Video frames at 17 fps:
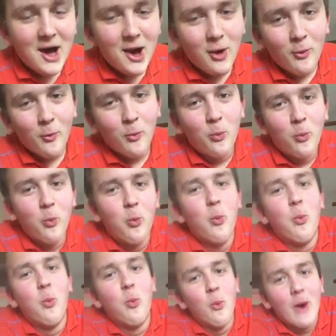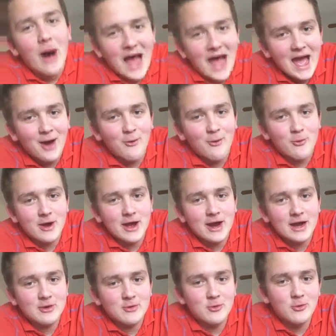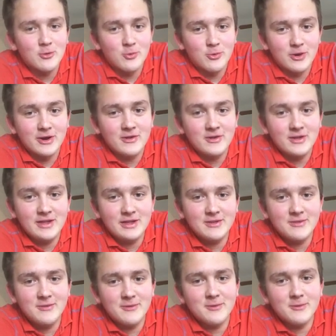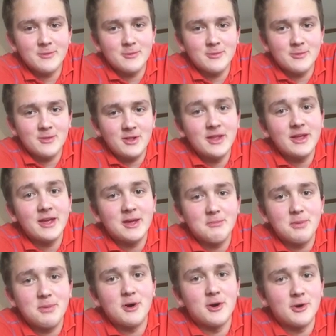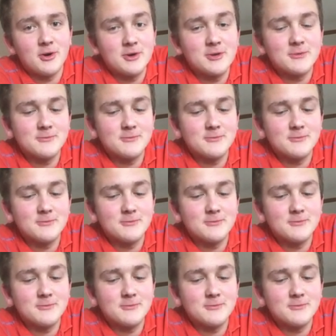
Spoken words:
Wow, Radical. Really? Linkin Park.